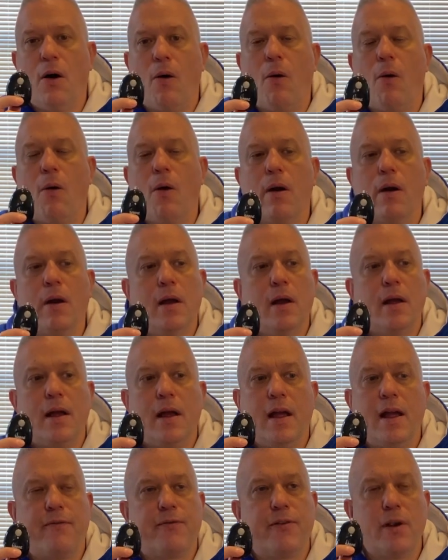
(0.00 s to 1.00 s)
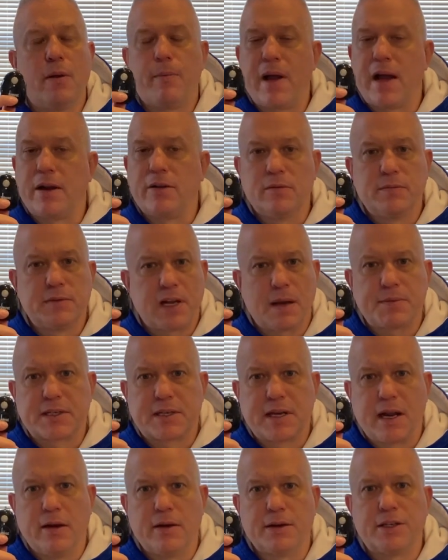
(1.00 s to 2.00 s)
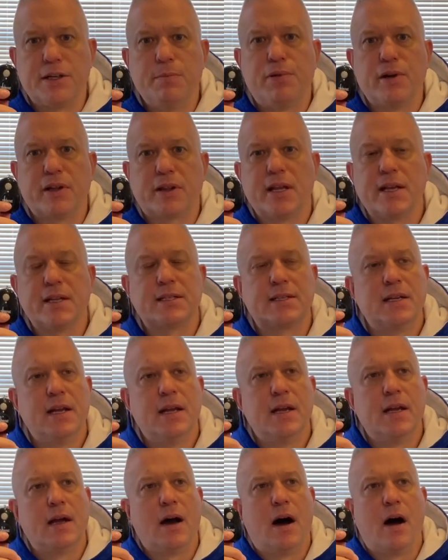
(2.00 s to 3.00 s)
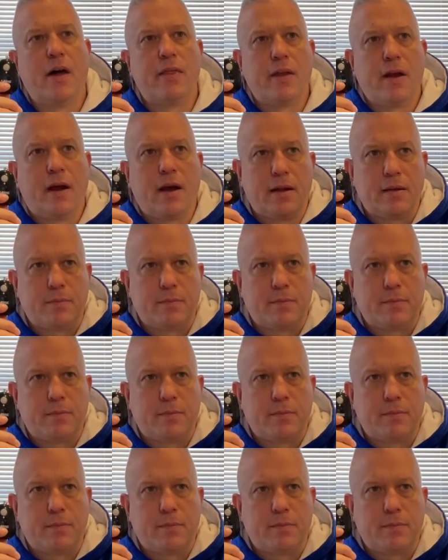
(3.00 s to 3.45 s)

Or if your bedroom's upstairs, you put this on